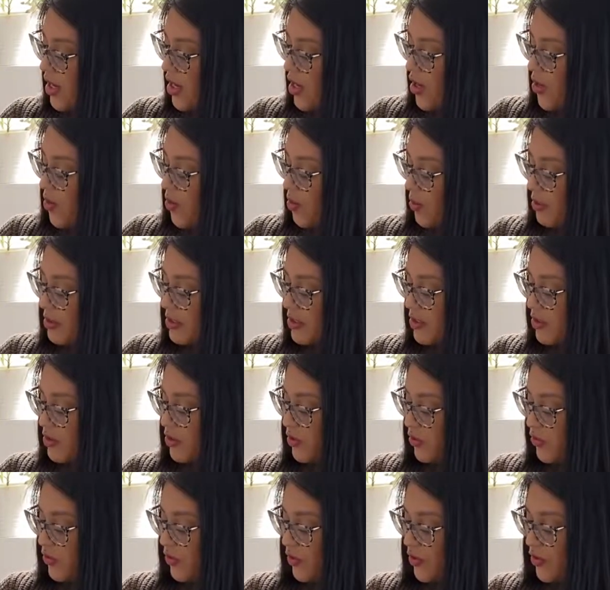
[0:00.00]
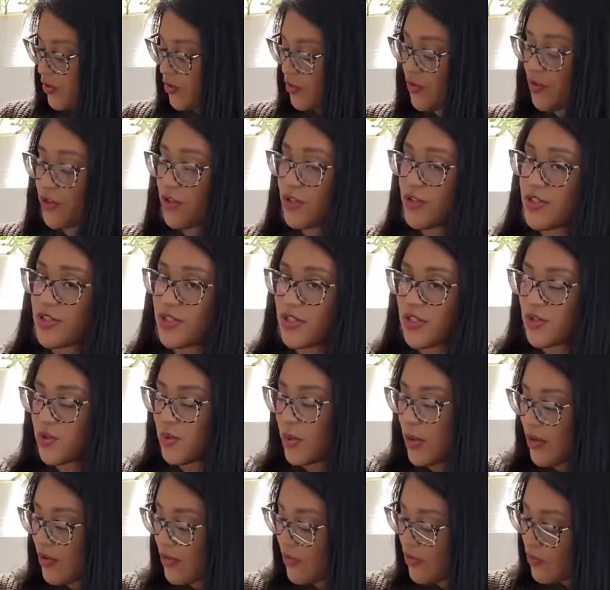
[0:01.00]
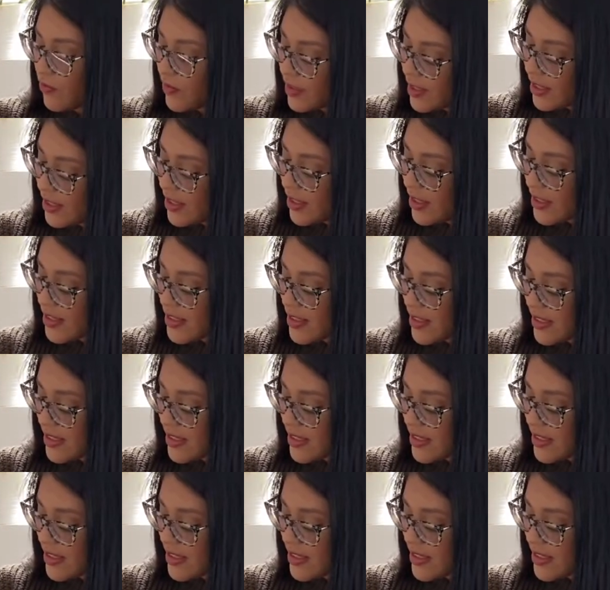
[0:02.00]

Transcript: what to do for the first 12 weeks,